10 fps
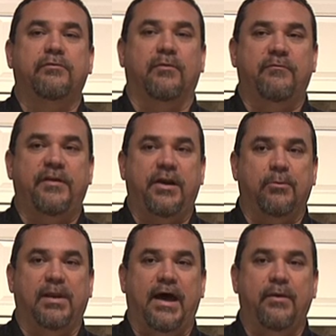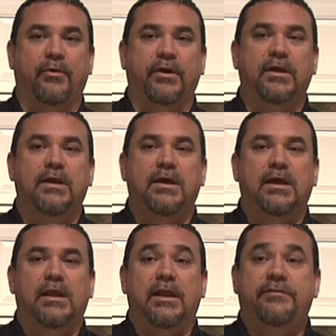from veneer plywood.
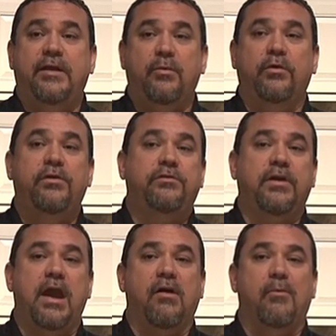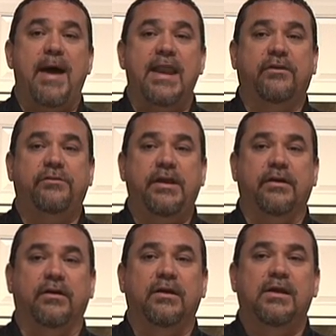Let's say we're using aromatic
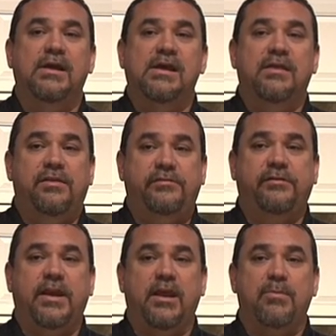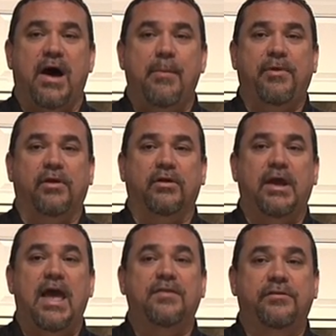cedar. This is getting
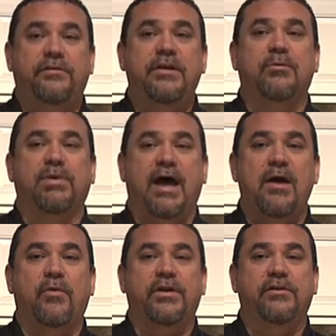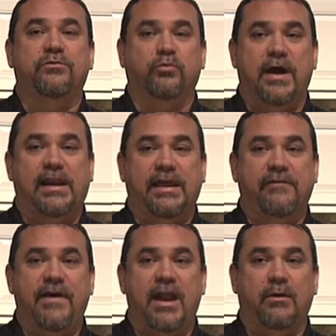popular, and the cedar plywood is readily
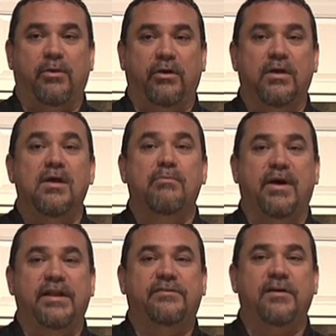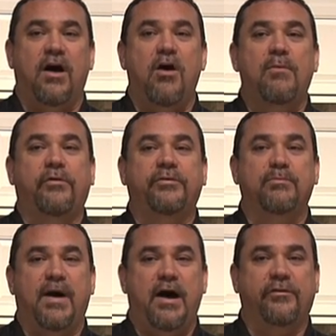available, but it's almost
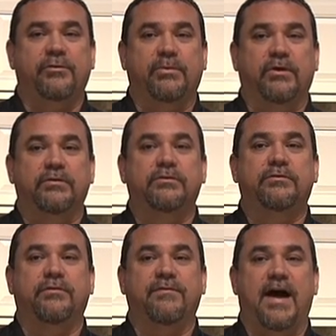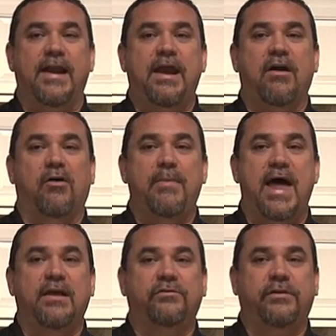impossible to find
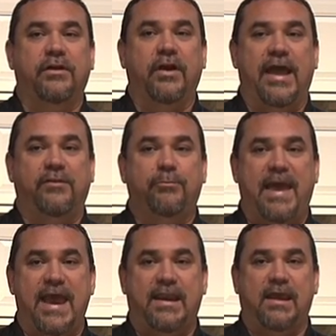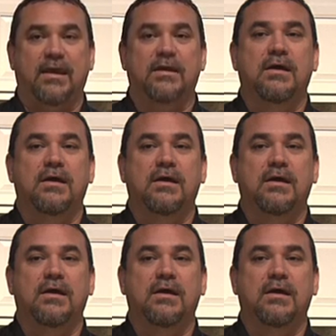aromatic cedar edge banding.